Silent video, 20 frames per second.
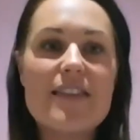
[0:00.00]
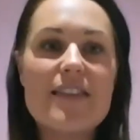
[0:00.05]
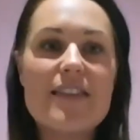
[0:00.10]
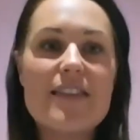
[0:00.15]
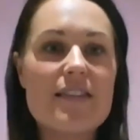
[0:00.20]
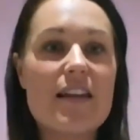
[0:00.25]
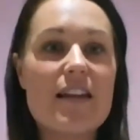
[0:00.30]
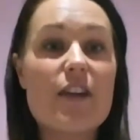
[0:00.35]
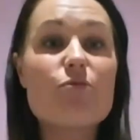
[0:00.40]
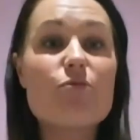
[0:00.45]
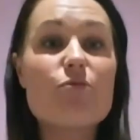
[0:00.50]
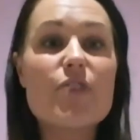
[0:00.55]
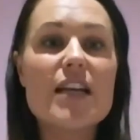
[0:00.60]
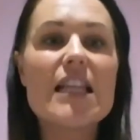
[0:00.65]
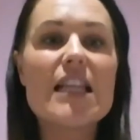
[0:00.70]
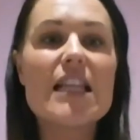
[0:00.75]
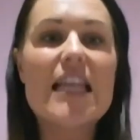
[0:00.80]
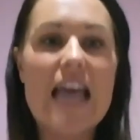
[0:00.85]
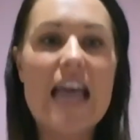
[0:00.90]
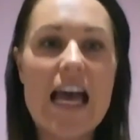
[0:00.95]
thing that i
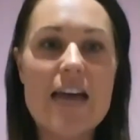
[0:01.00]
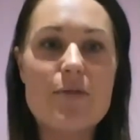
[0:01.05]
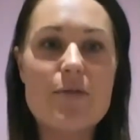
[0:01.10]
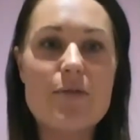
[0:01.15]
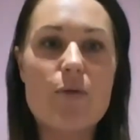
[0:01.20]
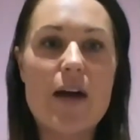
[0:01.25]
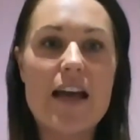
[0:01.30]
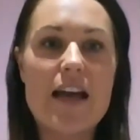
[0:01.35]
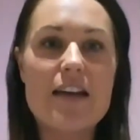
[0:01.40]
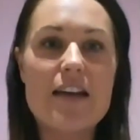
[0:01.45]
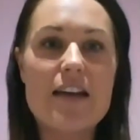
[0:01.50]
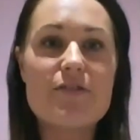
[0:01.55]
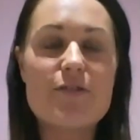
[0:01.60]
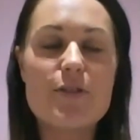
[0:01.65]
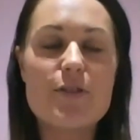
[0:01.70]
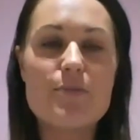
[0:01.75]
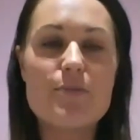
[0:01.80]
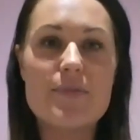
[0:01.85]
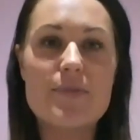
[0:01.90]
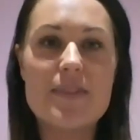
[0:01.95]
really came away
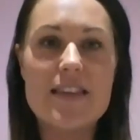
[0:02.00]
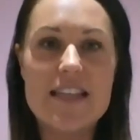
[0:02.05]
from